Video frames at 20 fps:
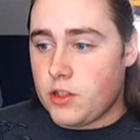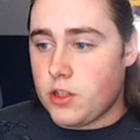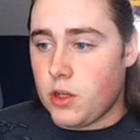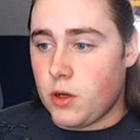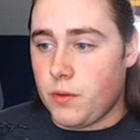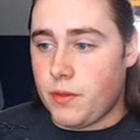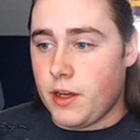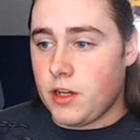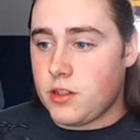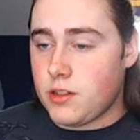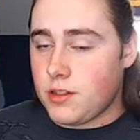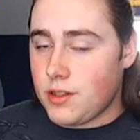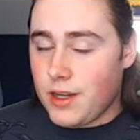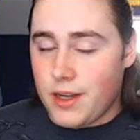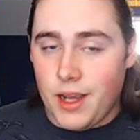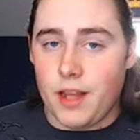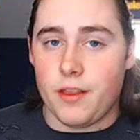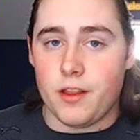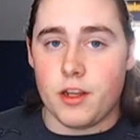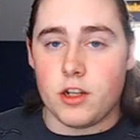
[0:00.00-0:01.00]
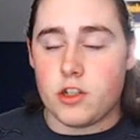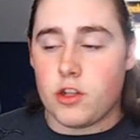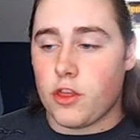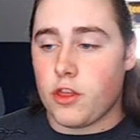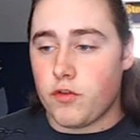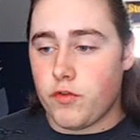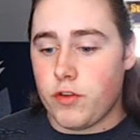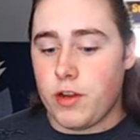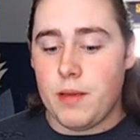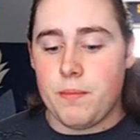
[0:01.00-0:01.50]
So there's
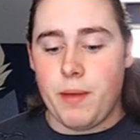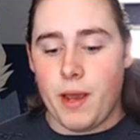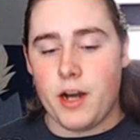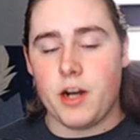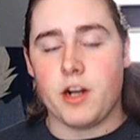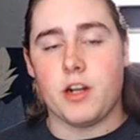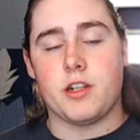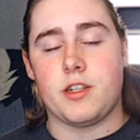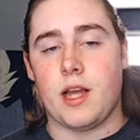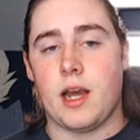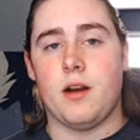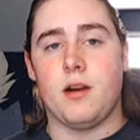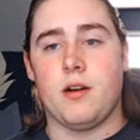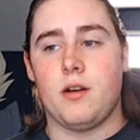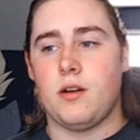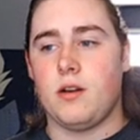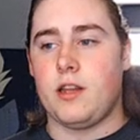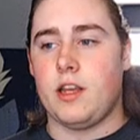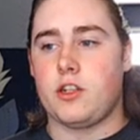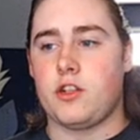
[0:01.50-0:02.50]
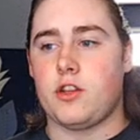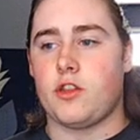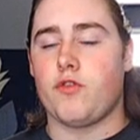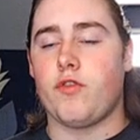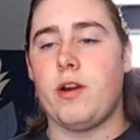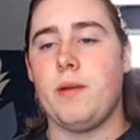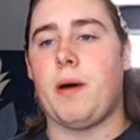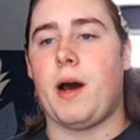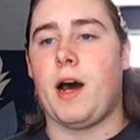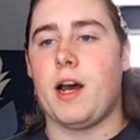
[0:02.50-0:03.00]
3 banners there's
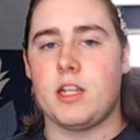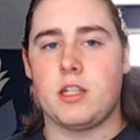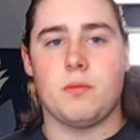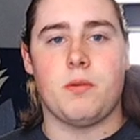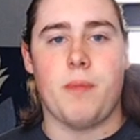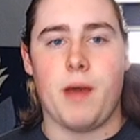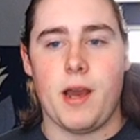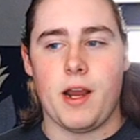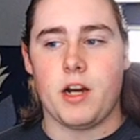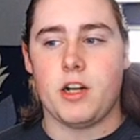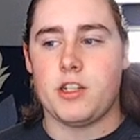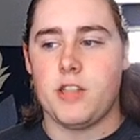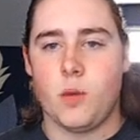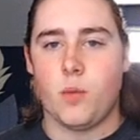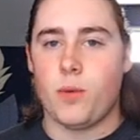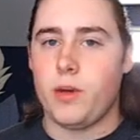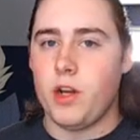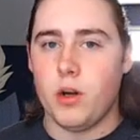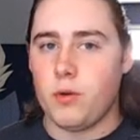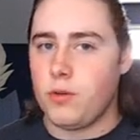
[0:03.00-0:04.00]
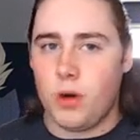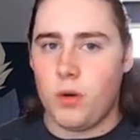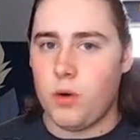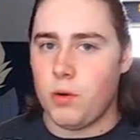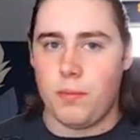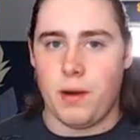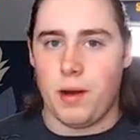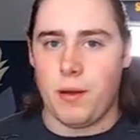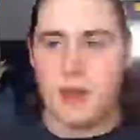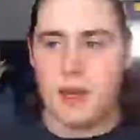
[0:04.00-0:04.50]
3 possible banners that we don't
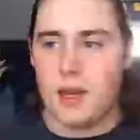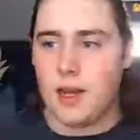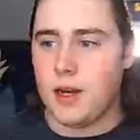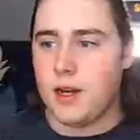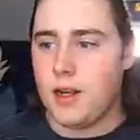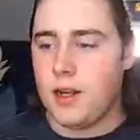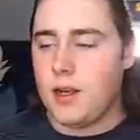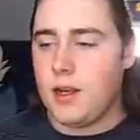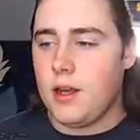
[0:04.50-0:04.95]
know about yet.